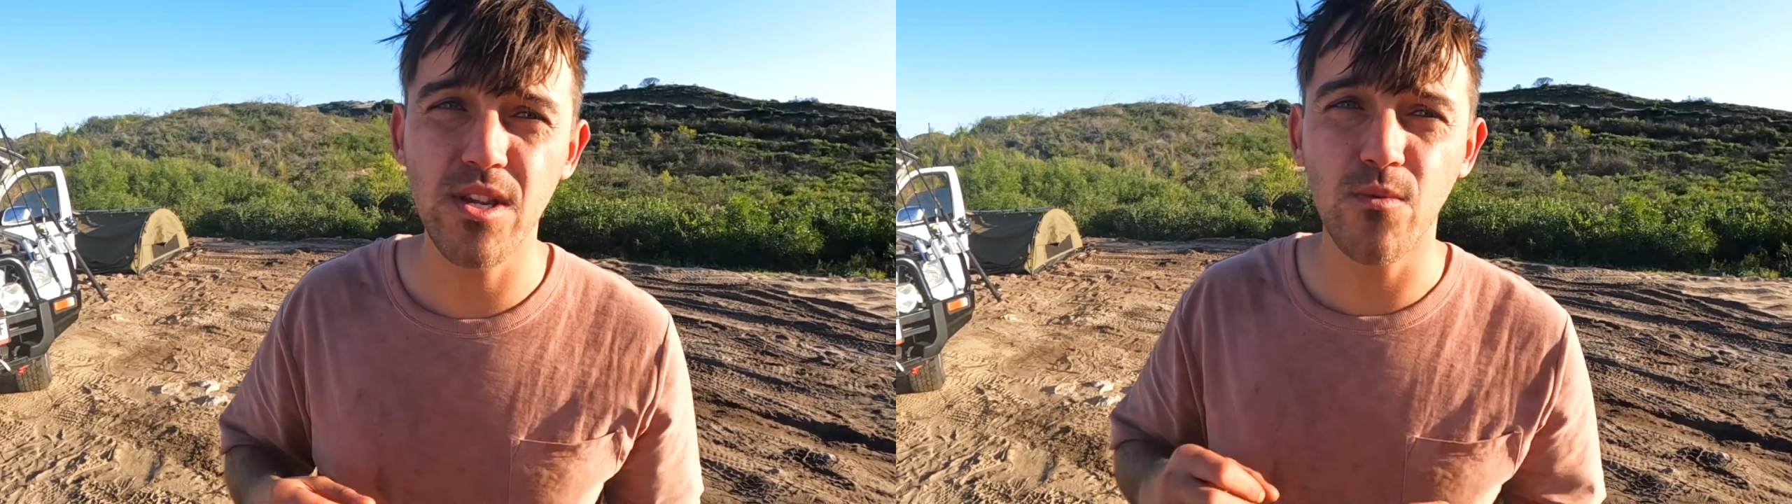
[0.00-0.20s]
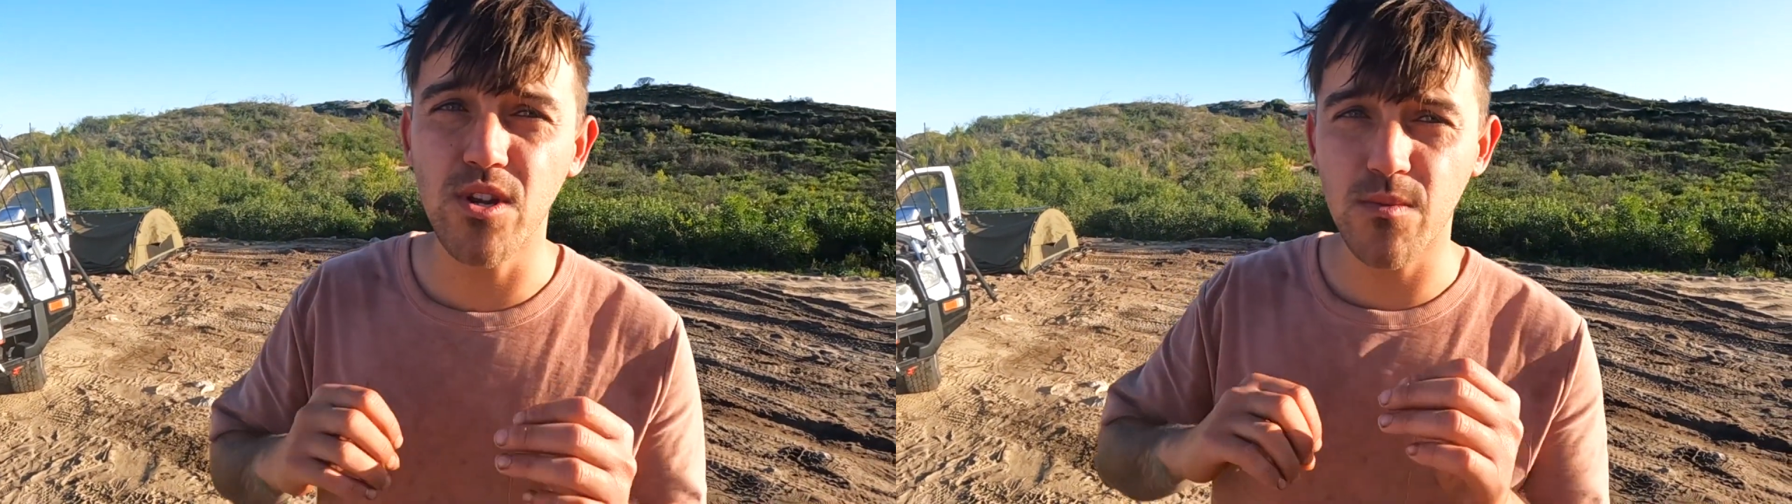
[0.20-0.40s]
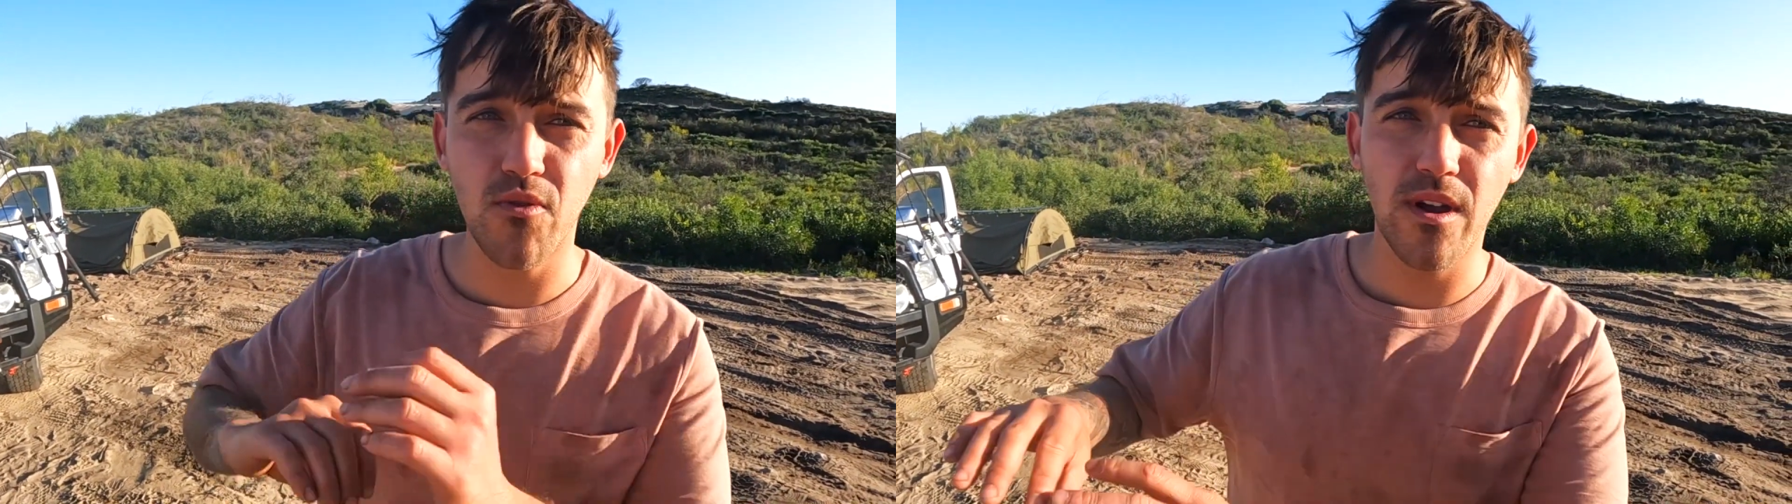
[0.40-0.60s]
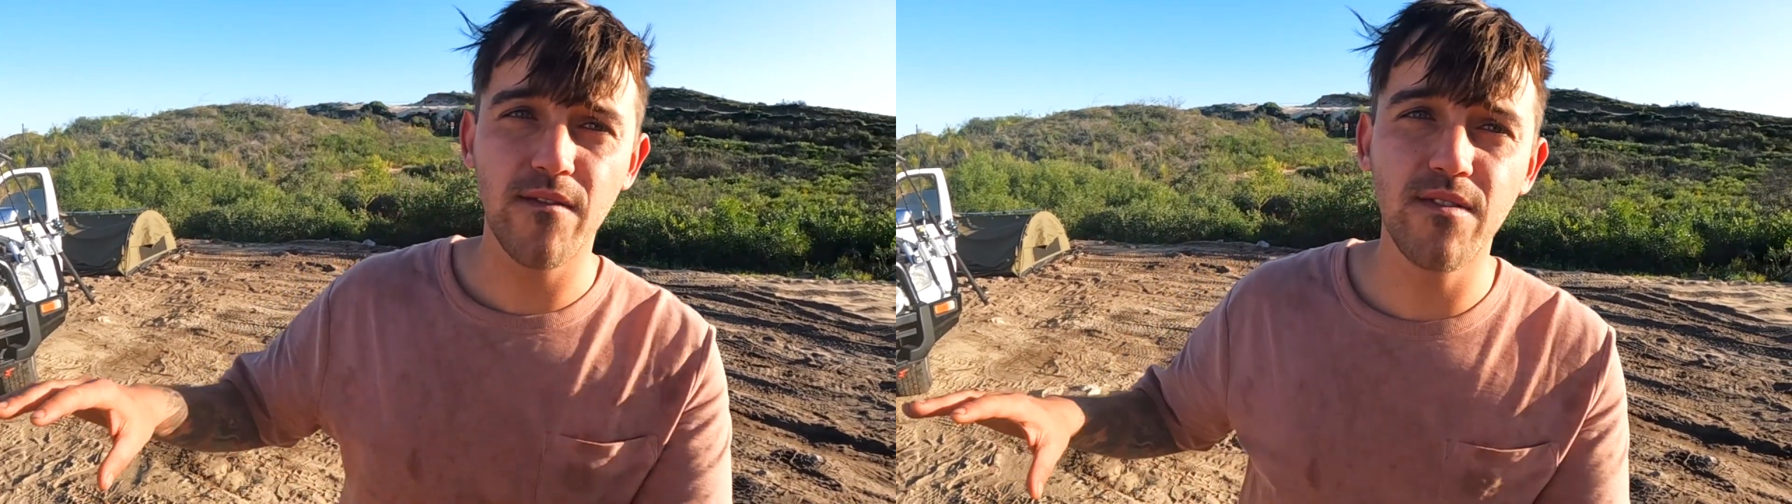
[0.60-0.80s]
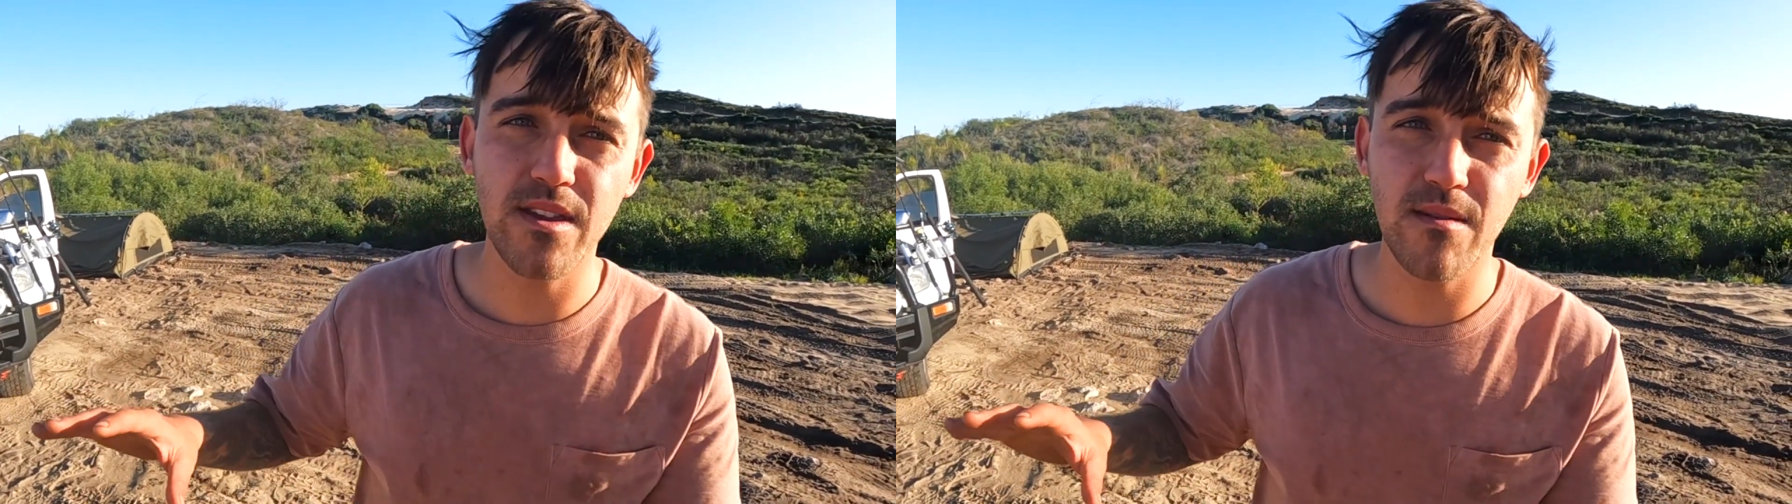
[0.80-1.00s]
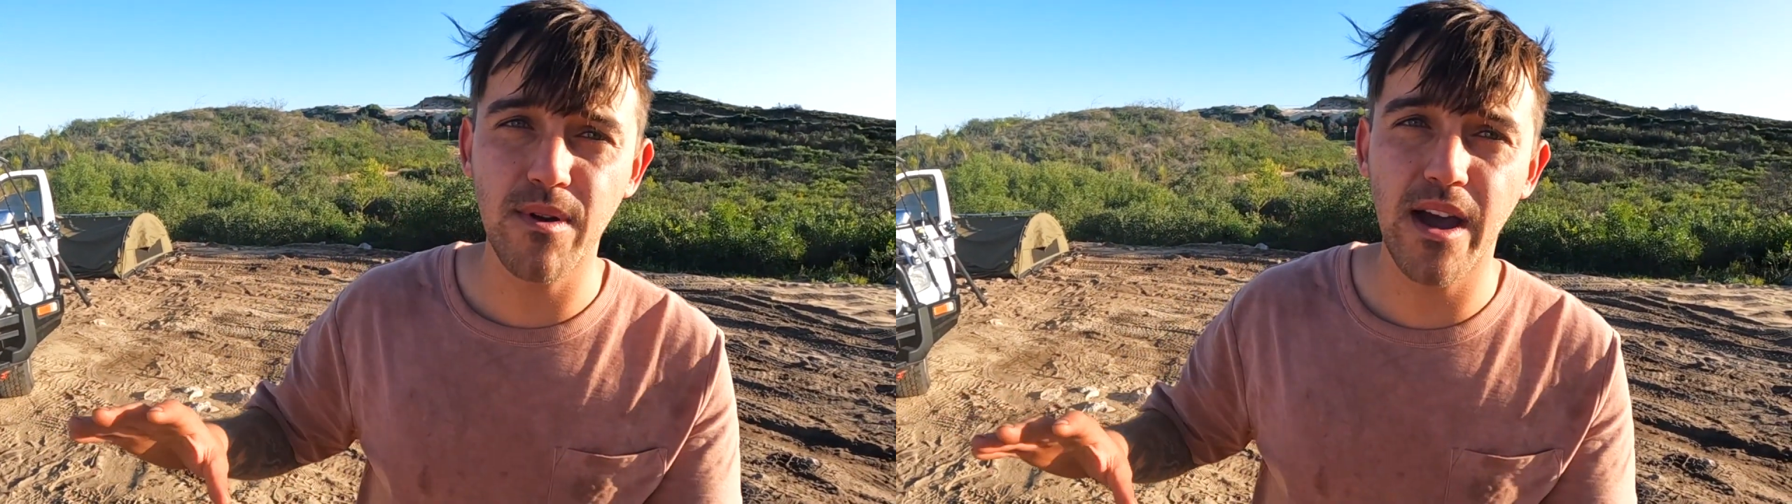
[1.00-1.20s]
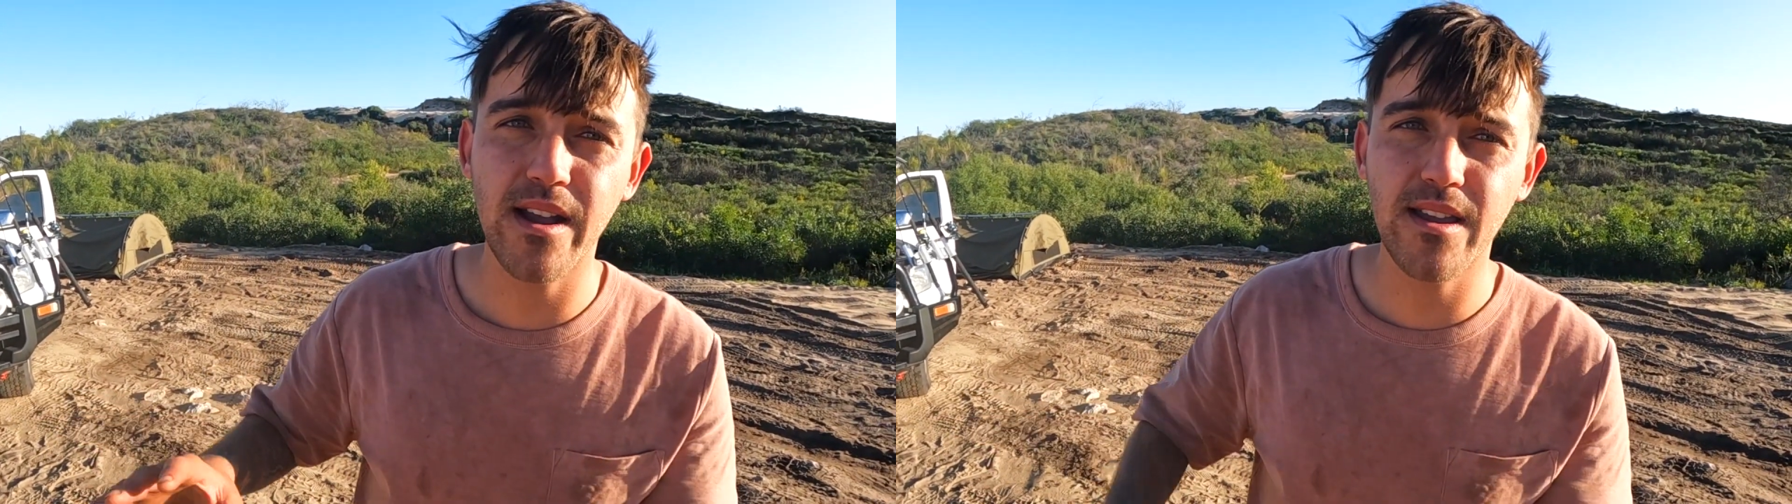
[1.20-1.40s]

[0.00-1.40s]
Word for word: so we just put everything back